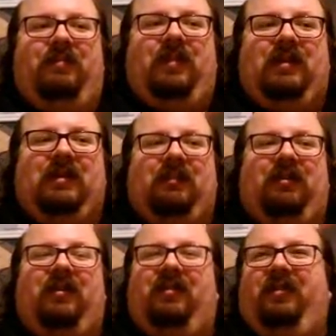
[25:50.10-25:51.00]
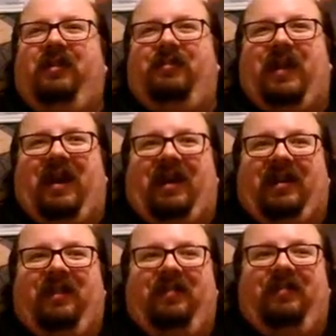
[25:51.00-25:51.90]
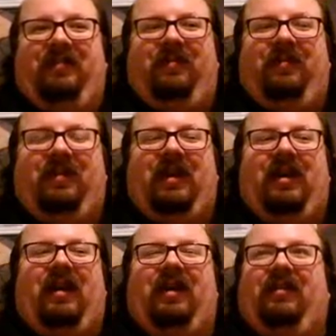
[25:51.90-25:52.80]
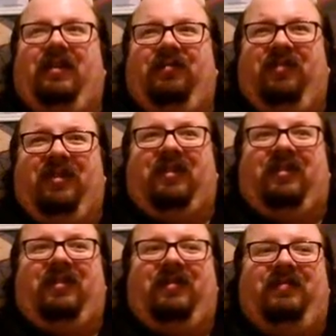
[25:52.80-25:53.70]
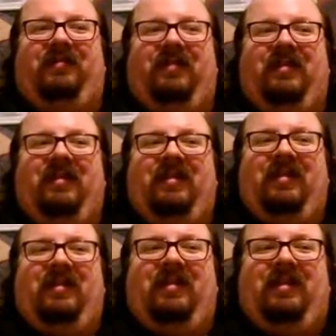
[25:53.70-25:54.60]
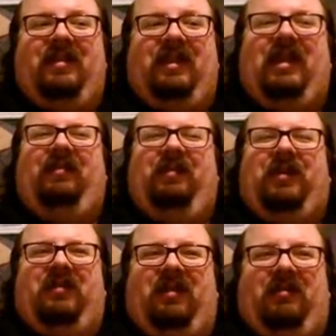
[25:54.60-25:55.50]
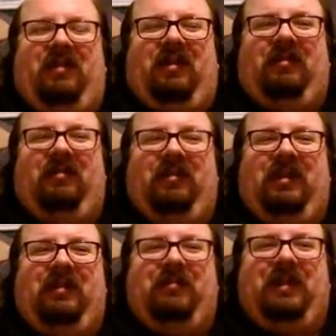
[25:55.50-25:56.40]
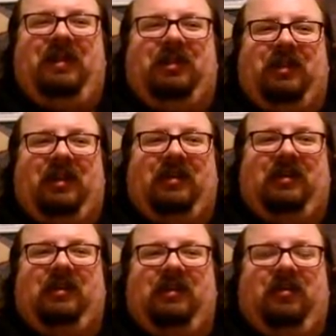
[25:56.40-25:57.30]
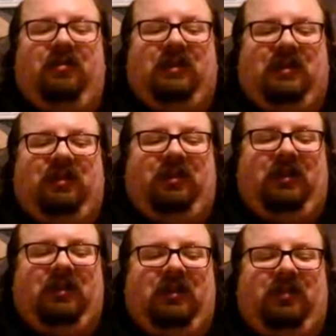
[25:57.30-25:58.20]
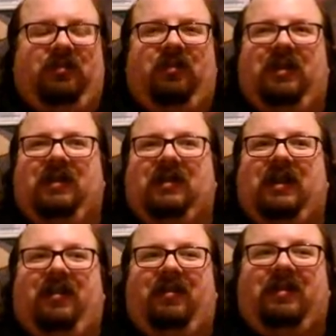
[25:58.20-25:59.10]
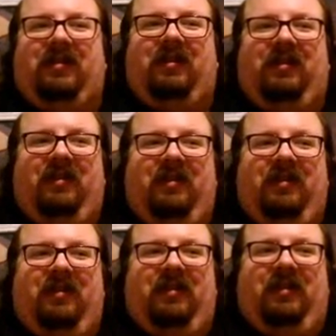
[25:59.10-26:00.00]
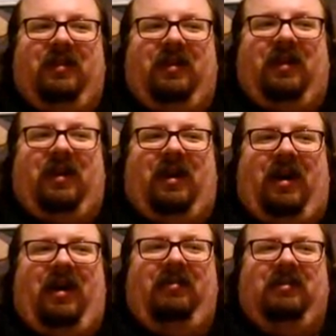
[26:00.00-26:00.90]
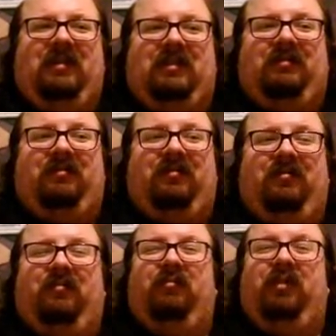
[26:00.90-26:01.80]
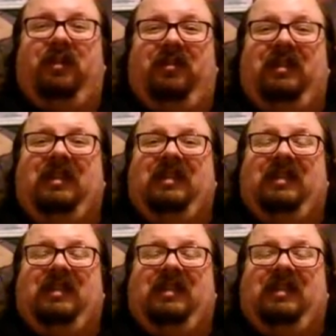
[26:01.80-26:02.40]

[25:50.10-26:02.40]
because they brought Looker back. I loved Looker. They gave him Hollywood amnesia, so essentially destroyed his character. I was really